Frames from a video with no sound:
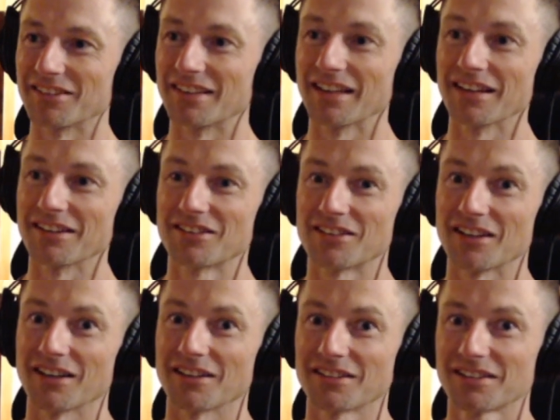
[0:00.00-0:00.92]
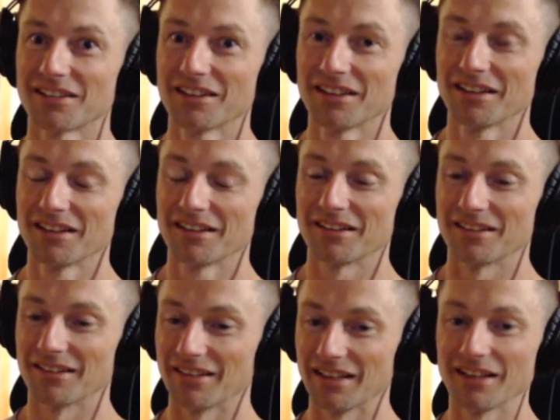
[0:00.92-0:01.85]
Because then
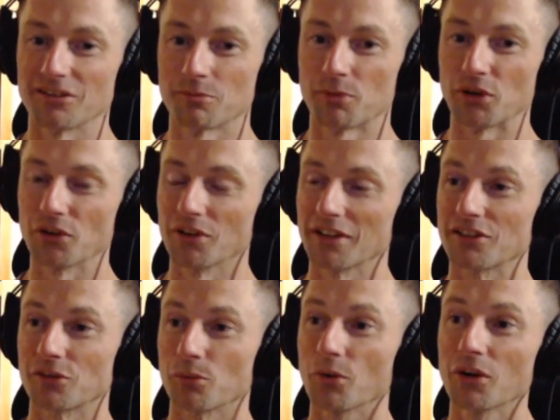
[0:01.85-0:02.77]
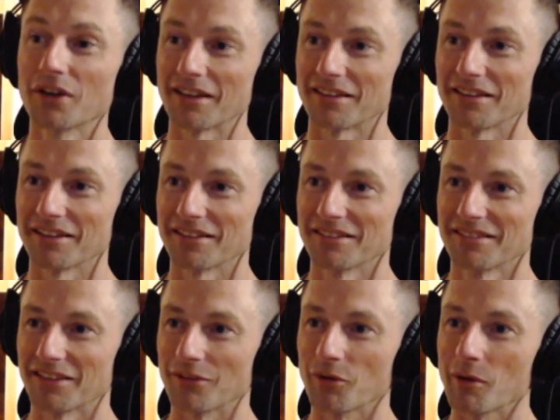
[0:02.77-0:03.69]
it's purely just work ethic
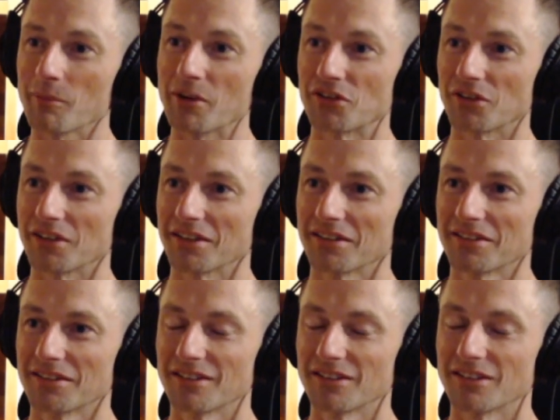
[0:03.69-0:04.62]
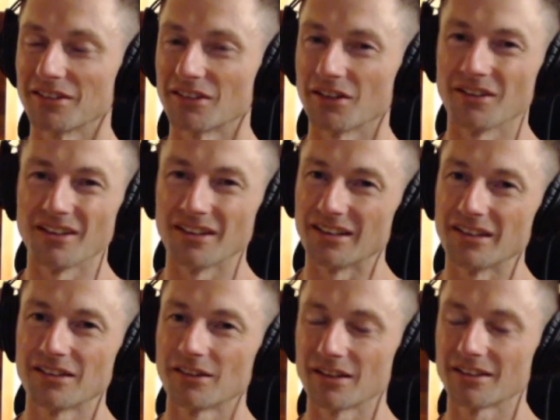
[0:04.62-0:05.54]
that we're measuring. So
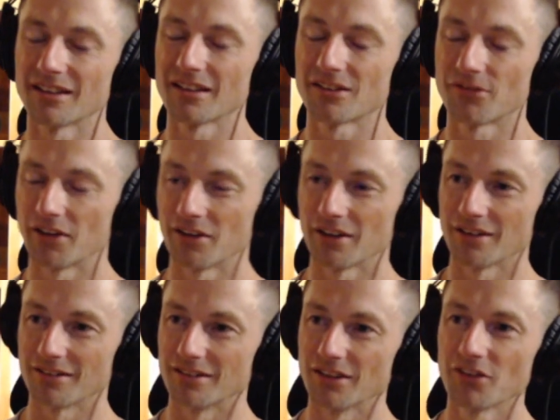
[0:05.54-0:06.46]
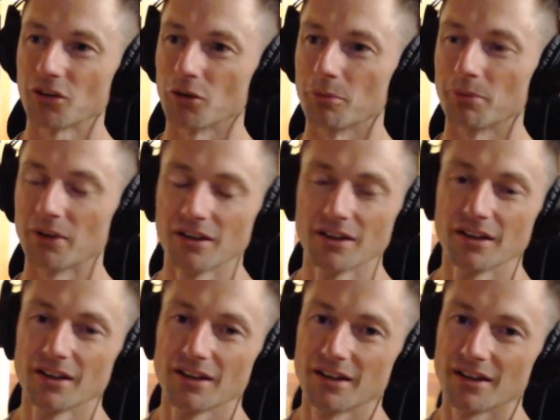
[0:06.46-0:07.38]
it gets very difficult. But
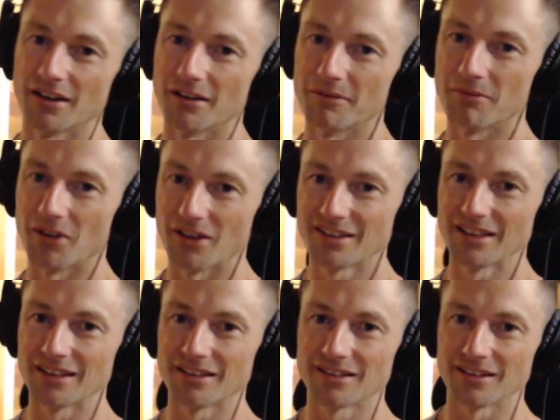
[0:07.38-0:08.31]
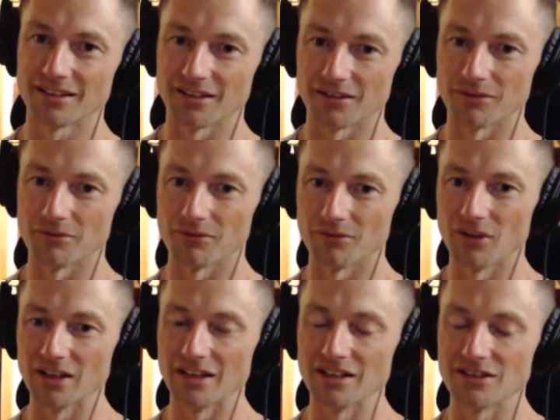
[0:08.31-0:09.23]
I think that
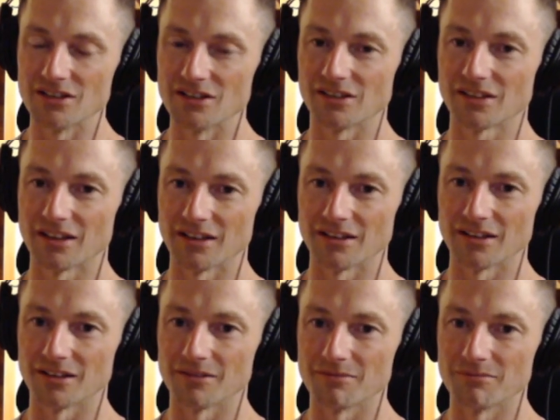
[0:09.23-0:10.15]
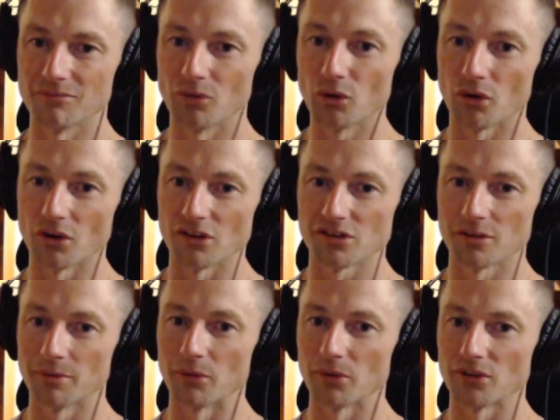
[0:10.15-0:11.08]
we need to just get more
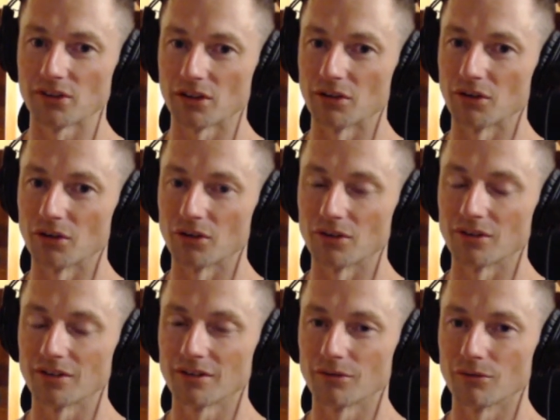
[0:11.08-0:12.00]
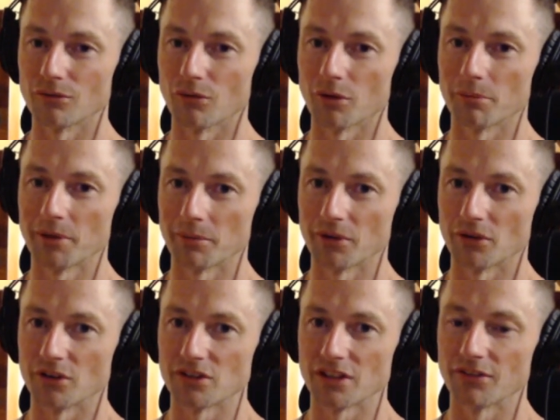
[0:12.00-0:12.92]
honest about what's going on, what
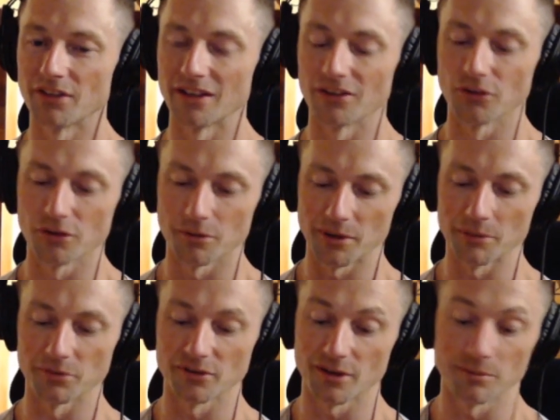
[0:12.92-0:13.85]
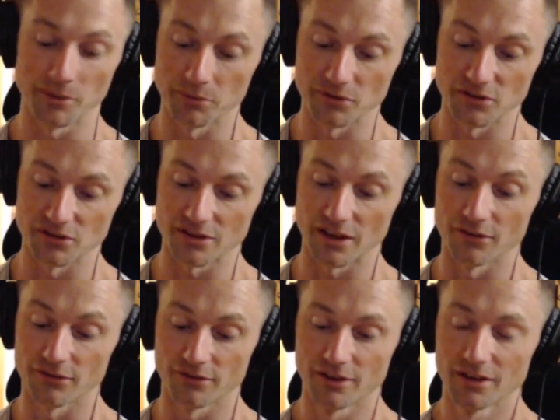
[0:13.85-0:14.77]
people are achieving. Look at people. Some people just
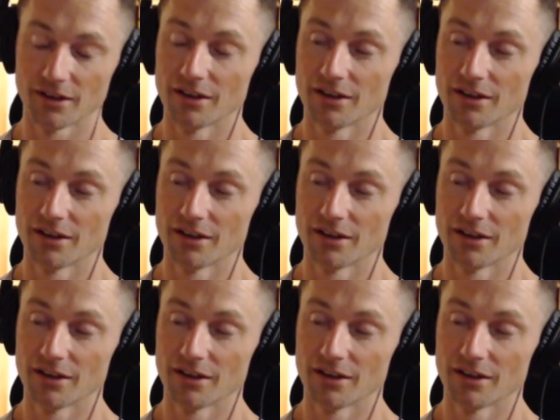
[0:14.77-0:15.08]
have